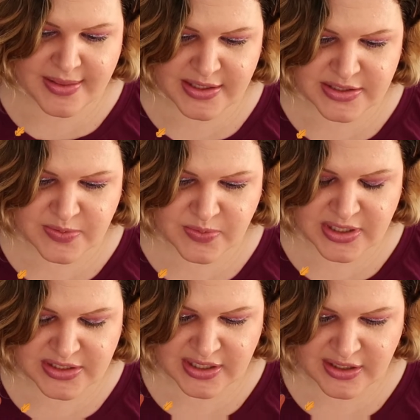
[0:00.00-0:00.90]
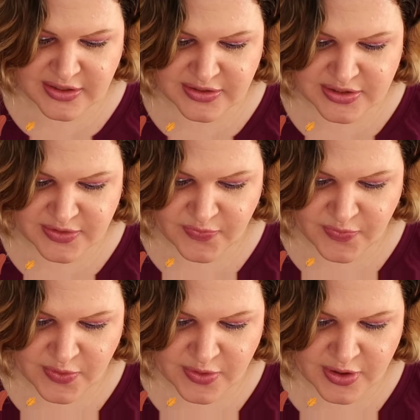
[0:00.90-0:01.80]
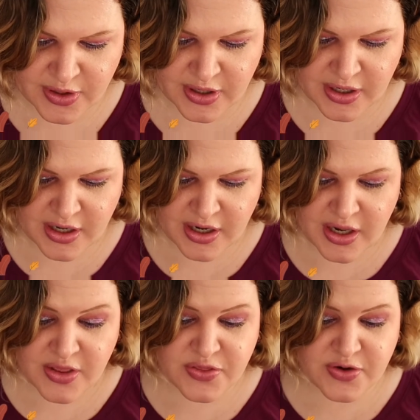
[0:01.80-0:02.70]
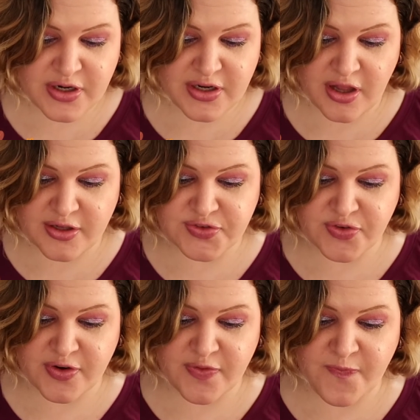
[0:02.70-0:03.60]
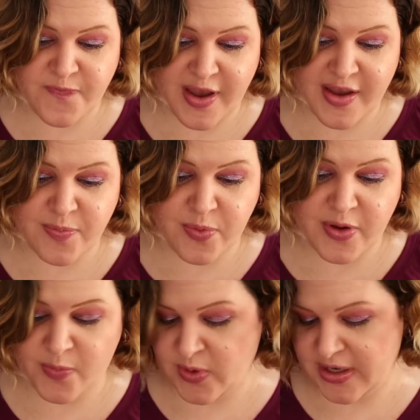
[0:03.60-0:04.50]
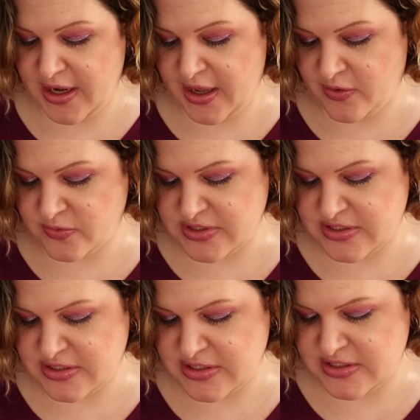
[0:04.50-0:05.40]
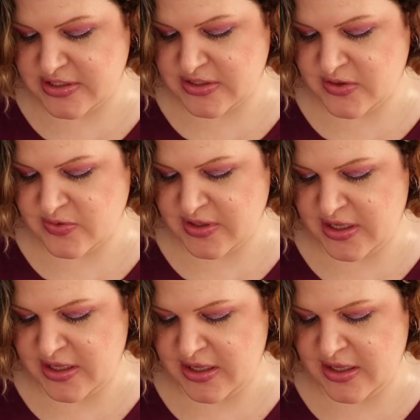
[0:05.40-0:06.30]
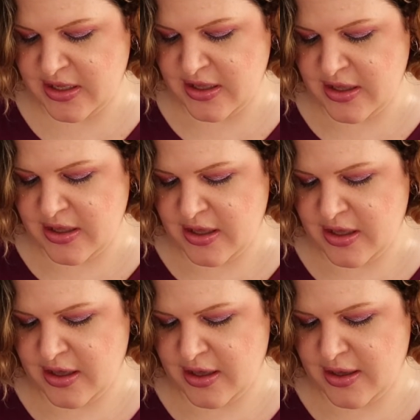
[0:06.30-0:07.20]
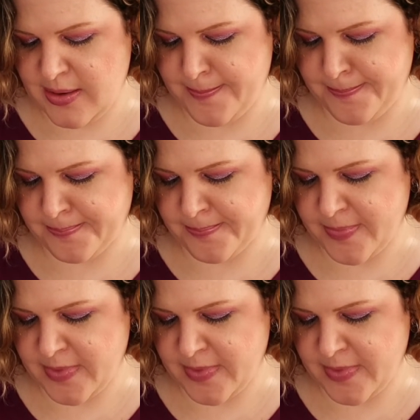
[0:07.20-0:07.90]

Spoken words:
This retails for $30 for a 5.1 ounce. This is only I